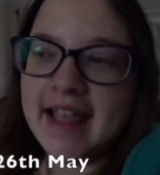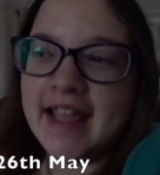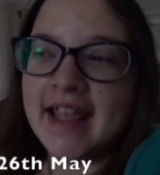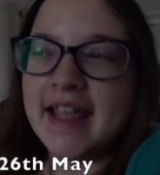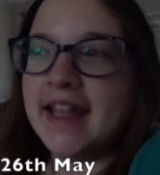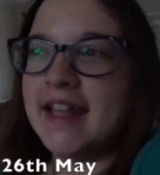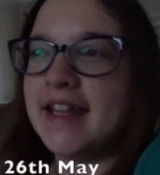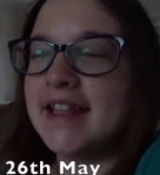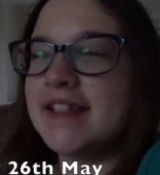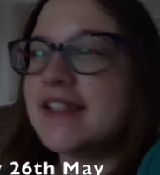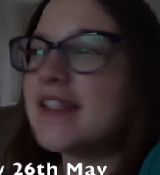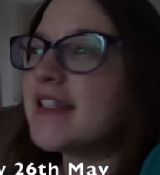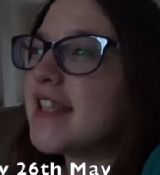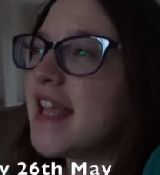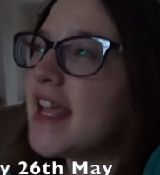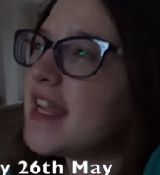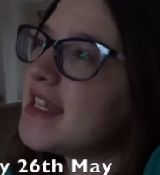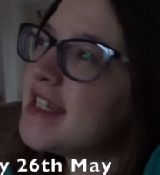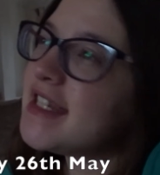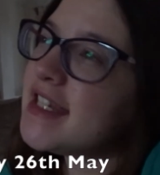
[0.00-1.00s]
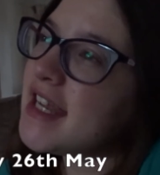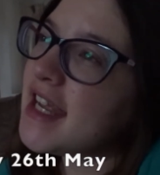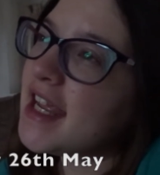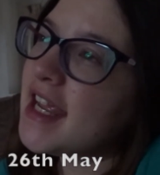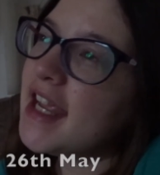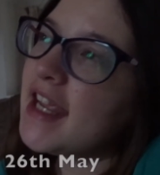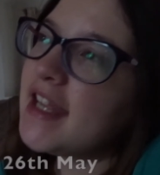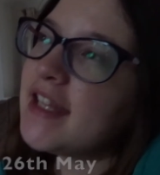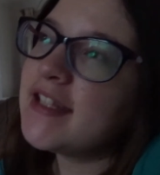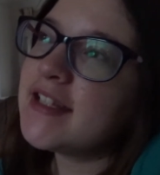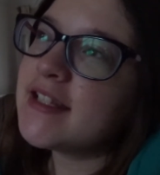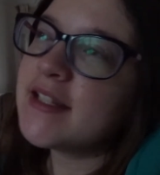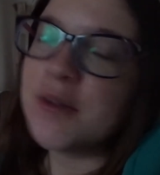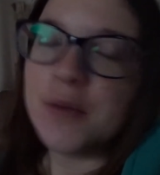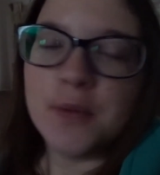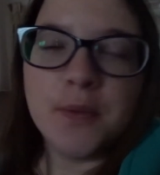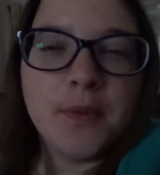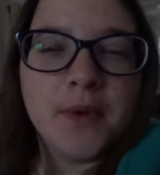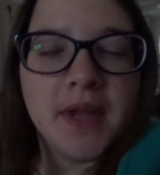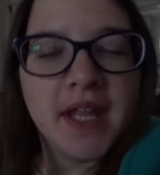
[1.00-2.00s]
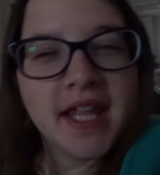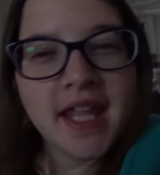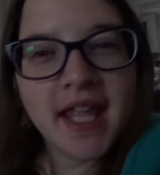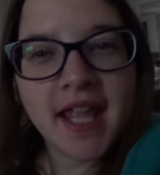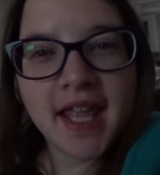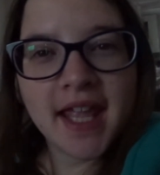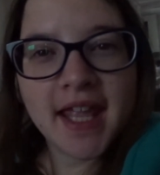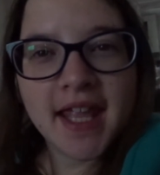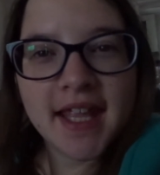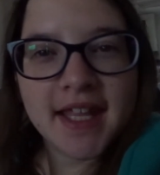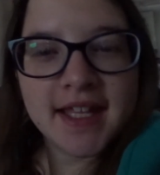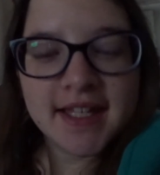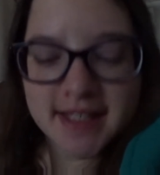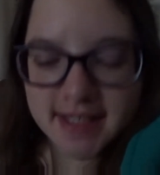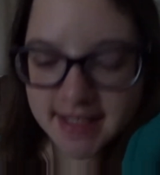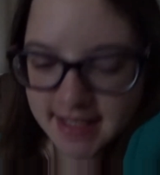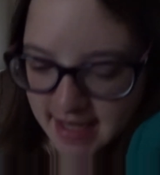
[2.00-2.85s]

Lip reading: It is Saturday, it's the weekend,